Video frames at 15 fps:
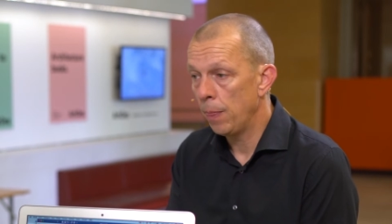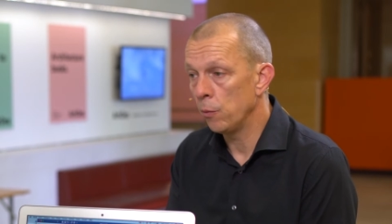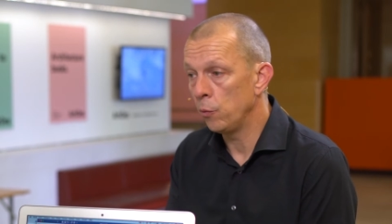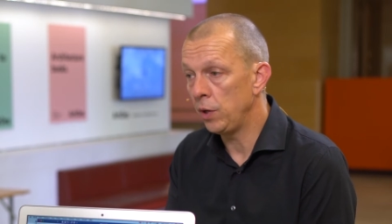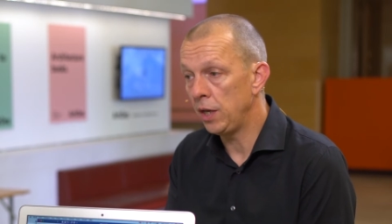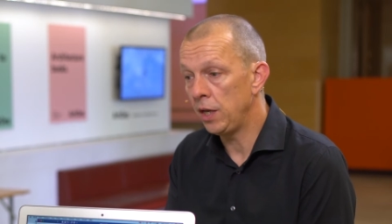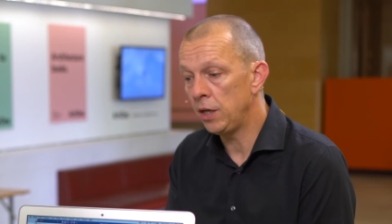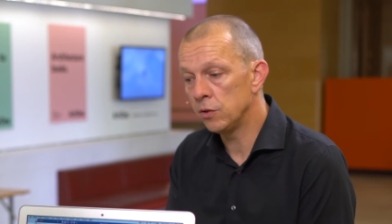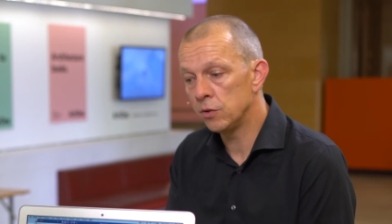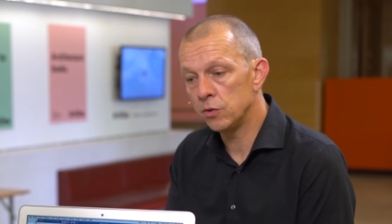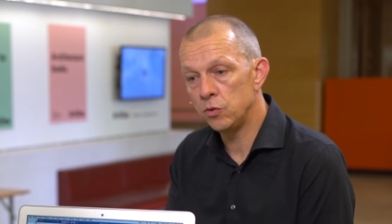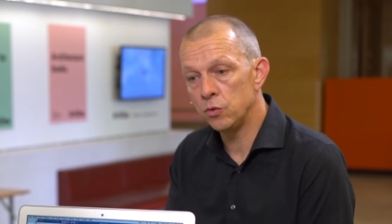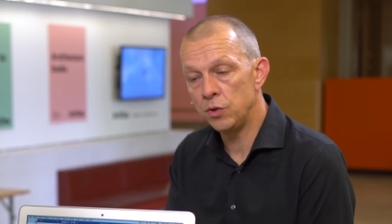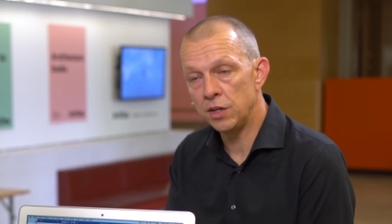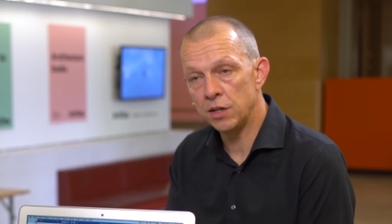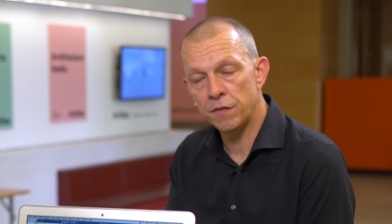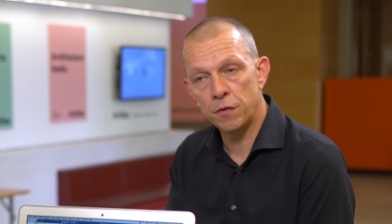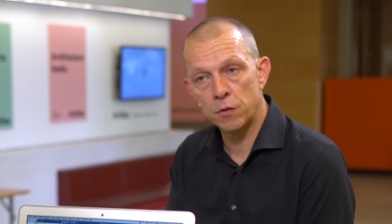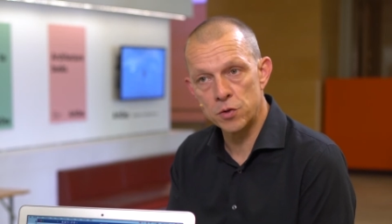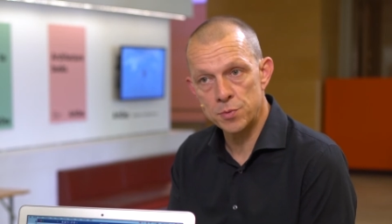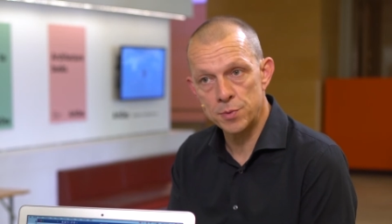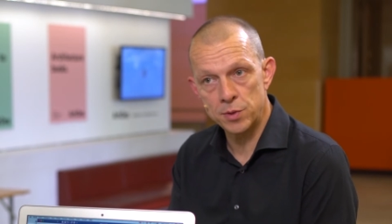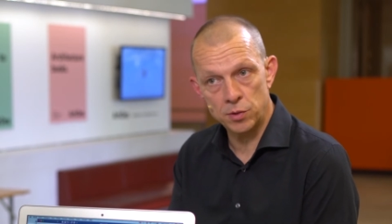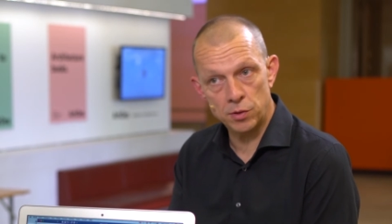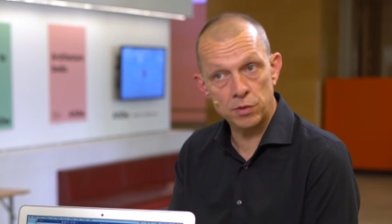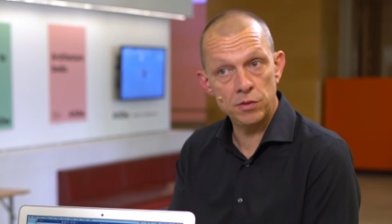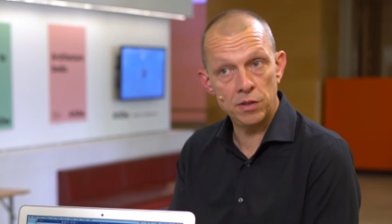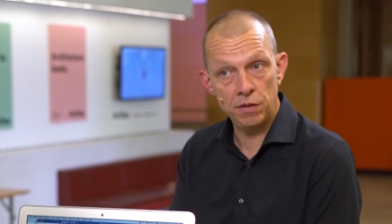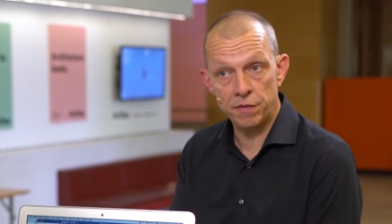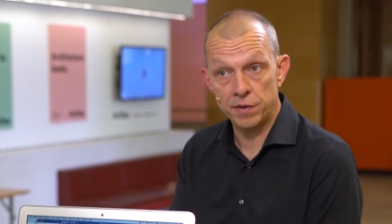we either do the enforcement
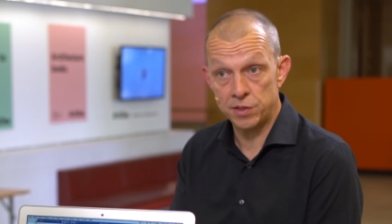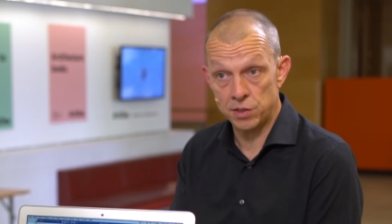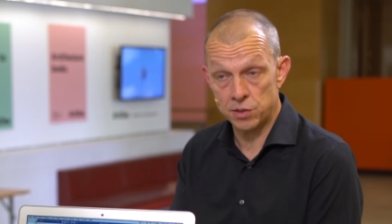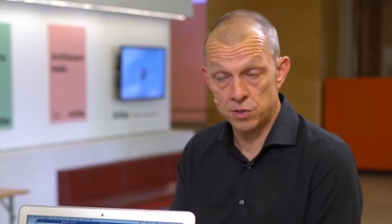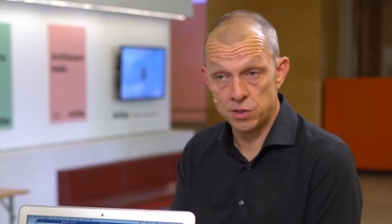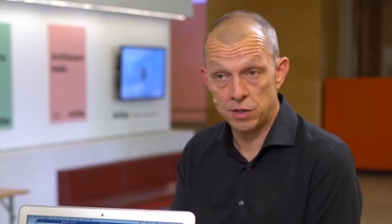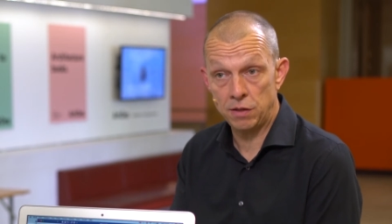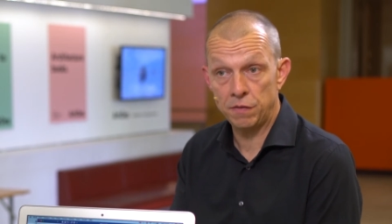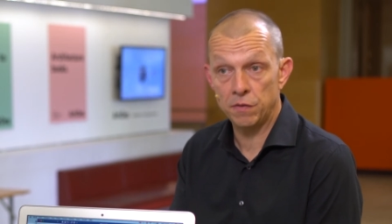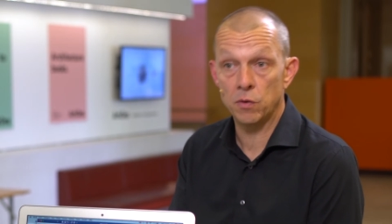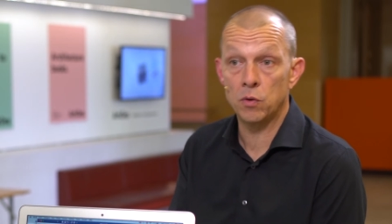on the device itself